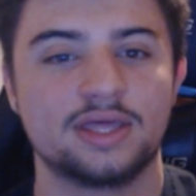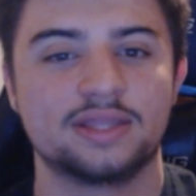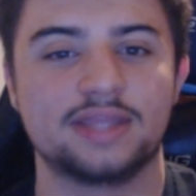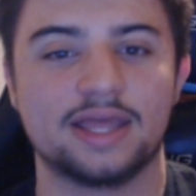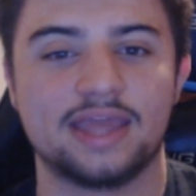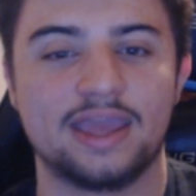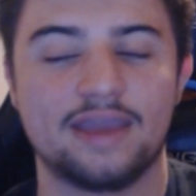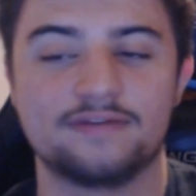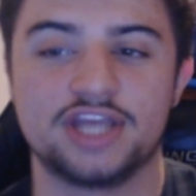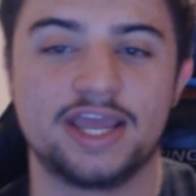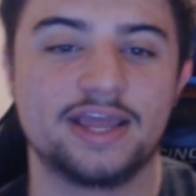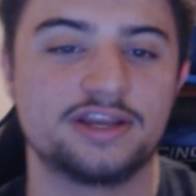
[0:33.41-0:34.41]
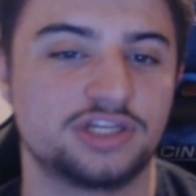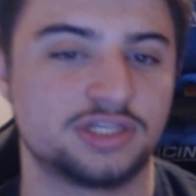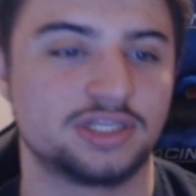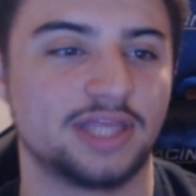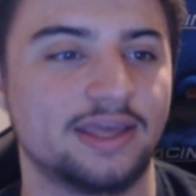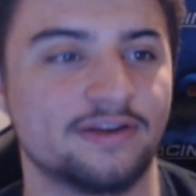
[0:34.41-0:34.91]
that they have changed the
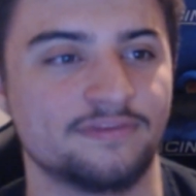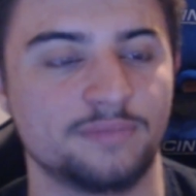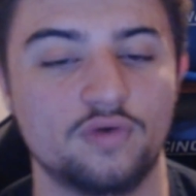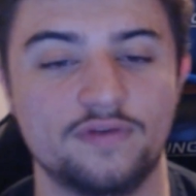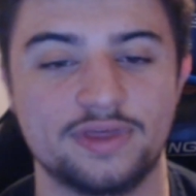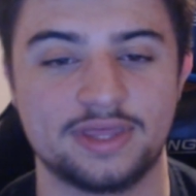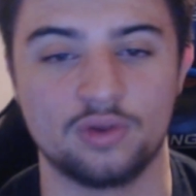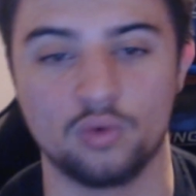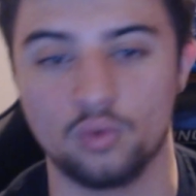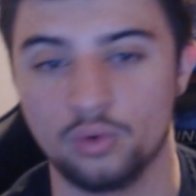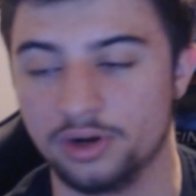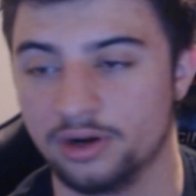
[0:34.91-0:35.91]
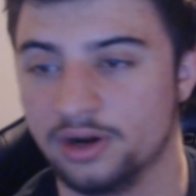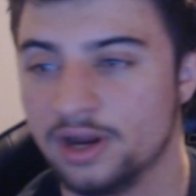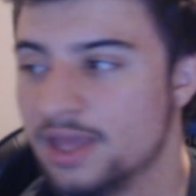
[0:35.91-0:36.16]
slate of movies in the order.